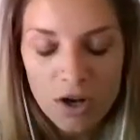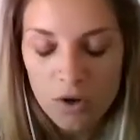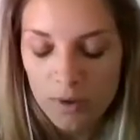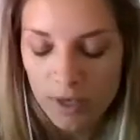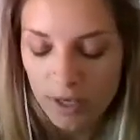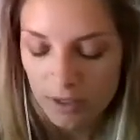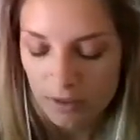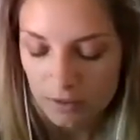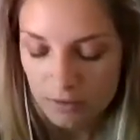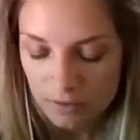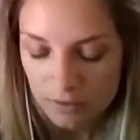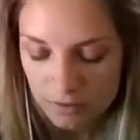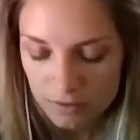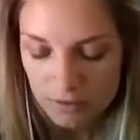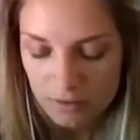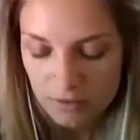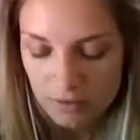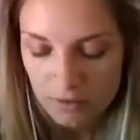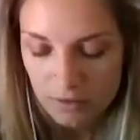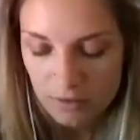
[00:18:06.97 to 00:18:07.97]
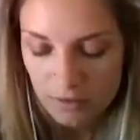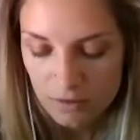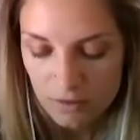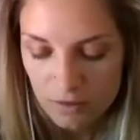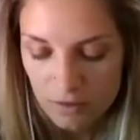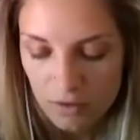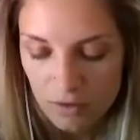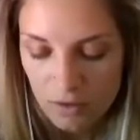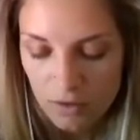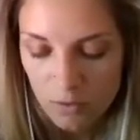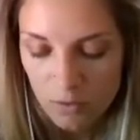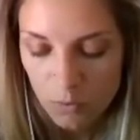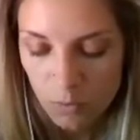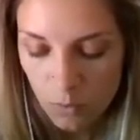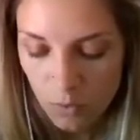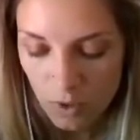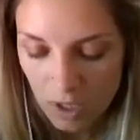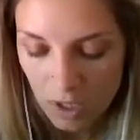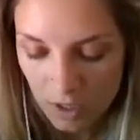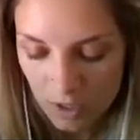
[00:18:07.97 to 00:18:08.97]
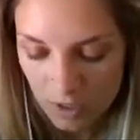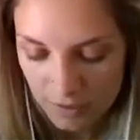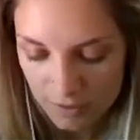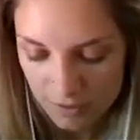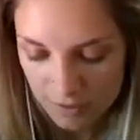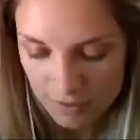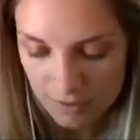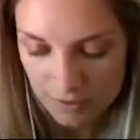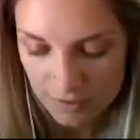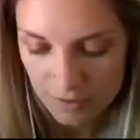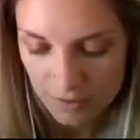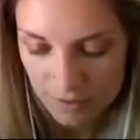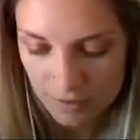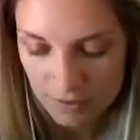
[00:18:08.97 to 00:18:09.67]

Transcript: Okay. Was